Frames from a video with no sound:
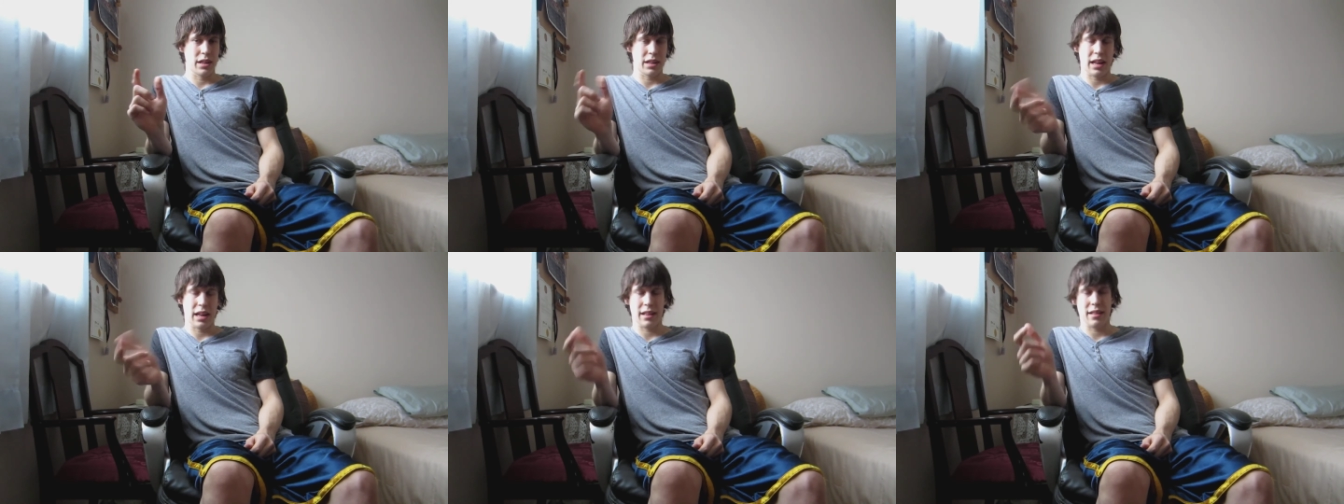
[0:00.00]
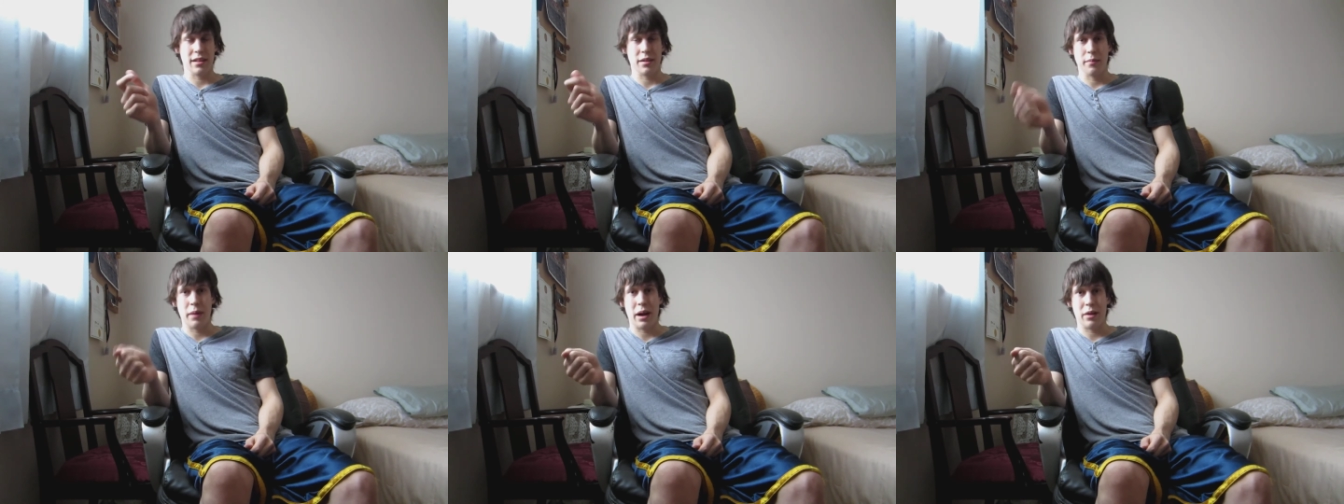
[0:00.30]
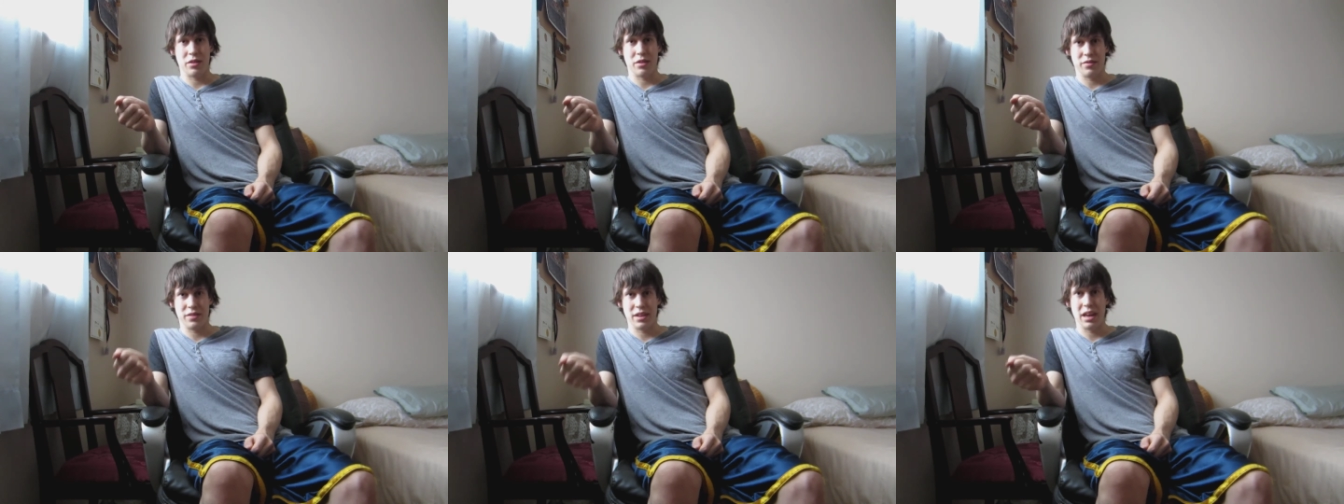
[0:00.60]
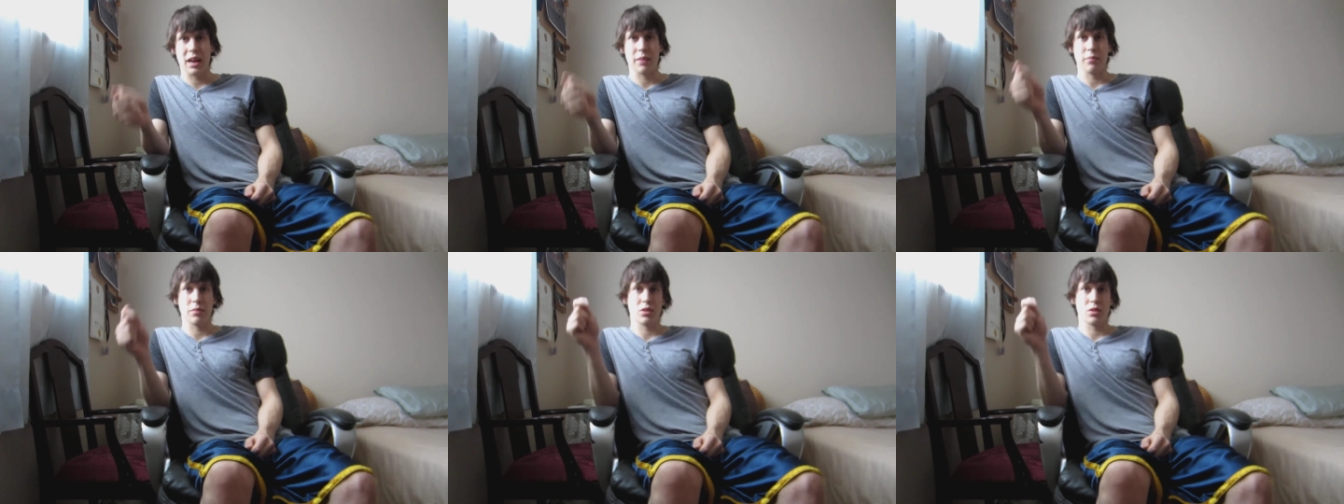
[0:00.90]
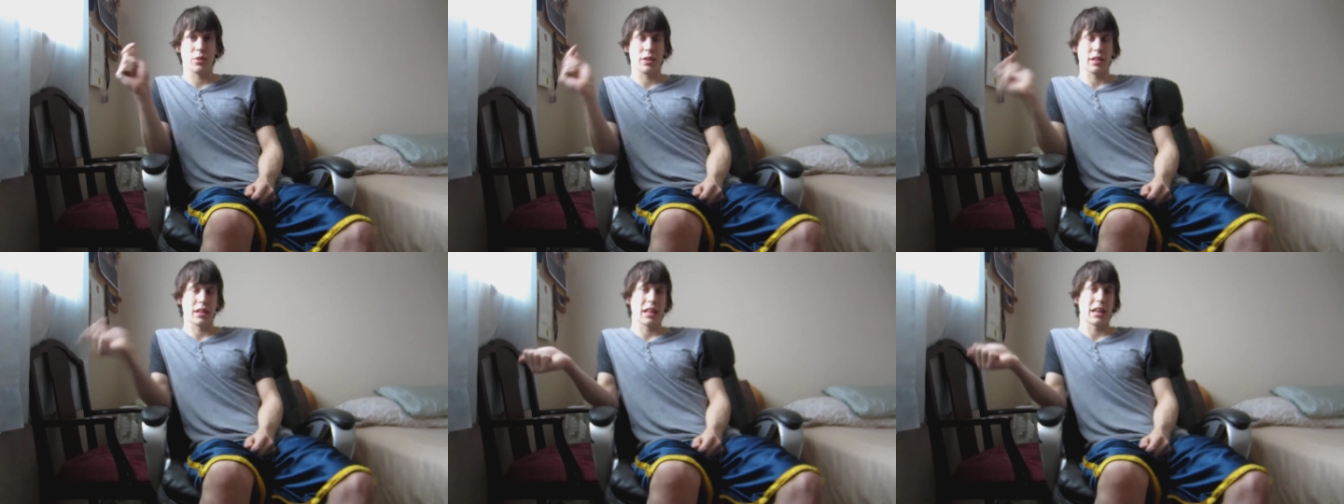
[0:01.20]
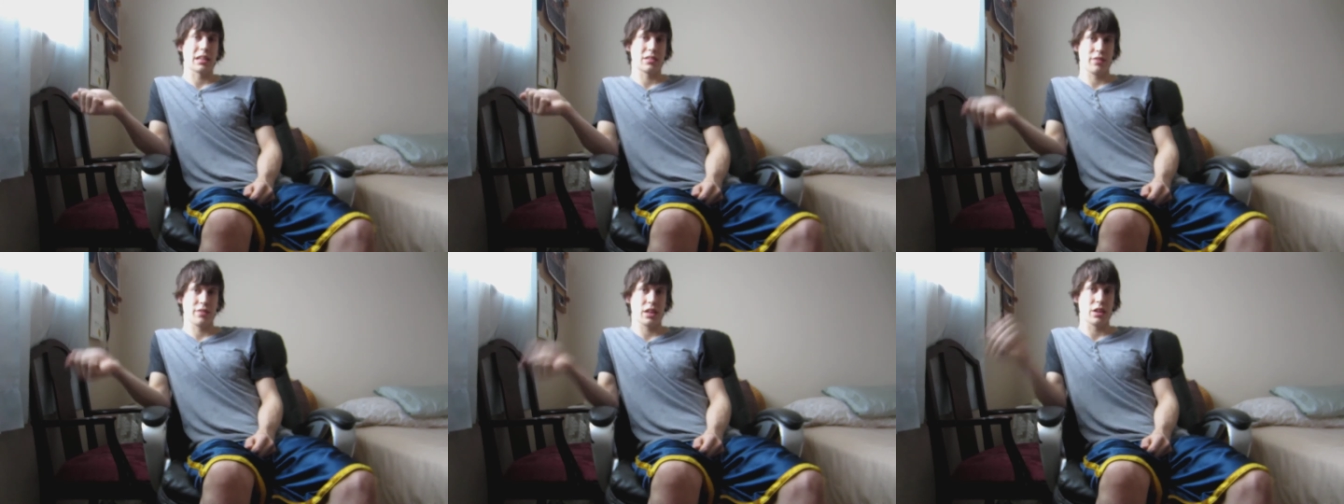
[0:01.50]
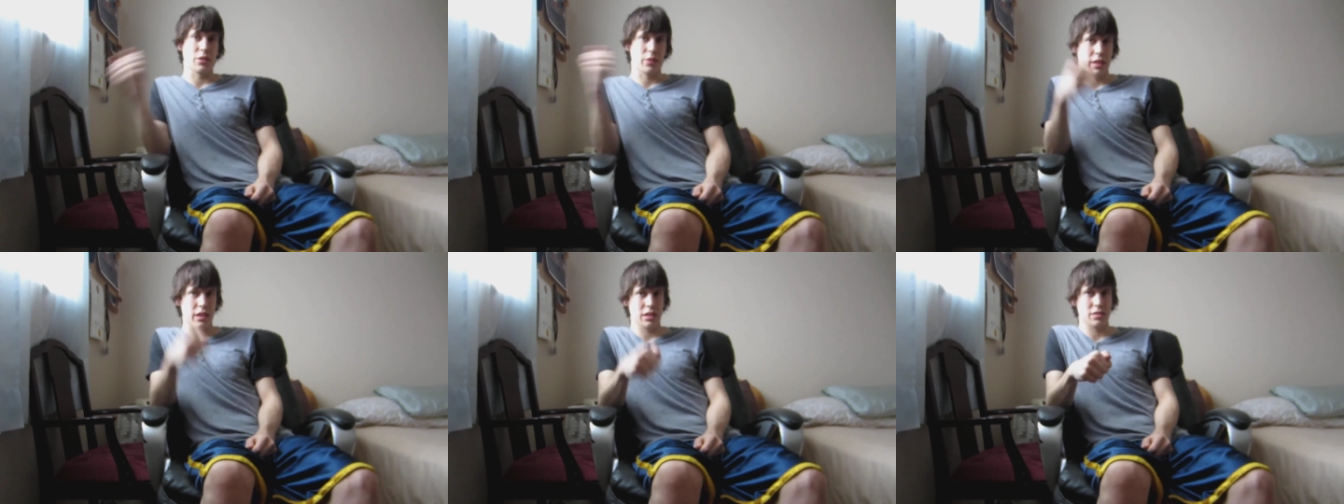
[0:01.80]
like the amount of time between the last video
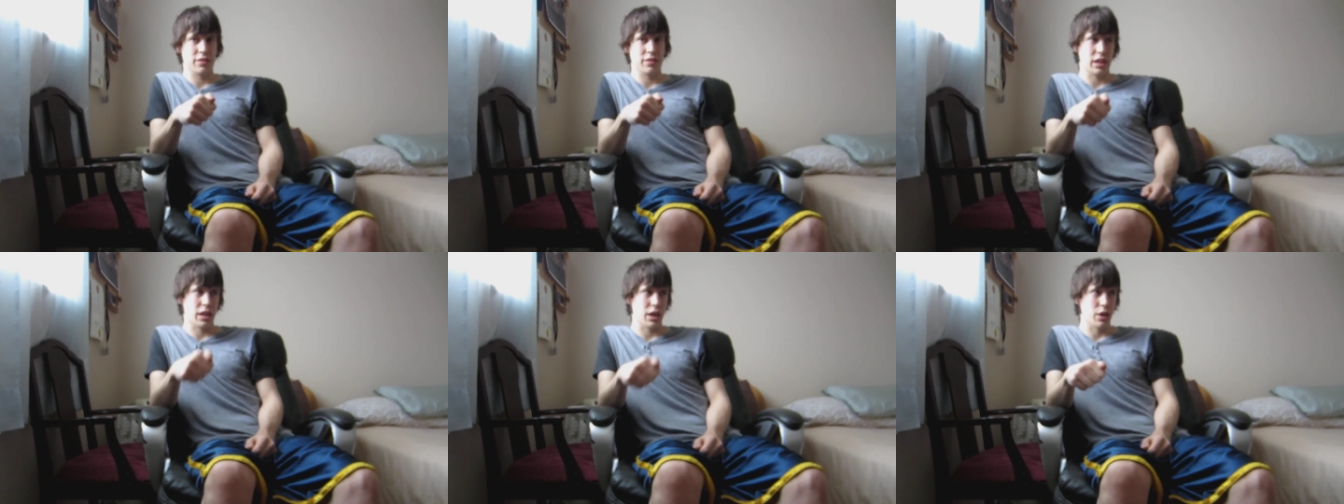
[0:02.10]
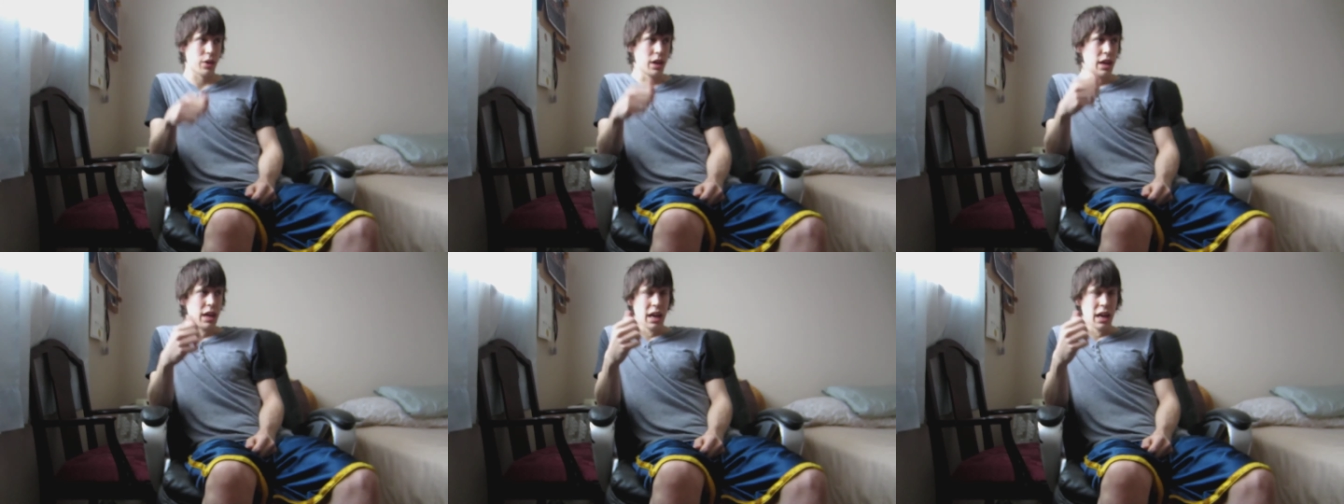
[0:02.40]
and this video.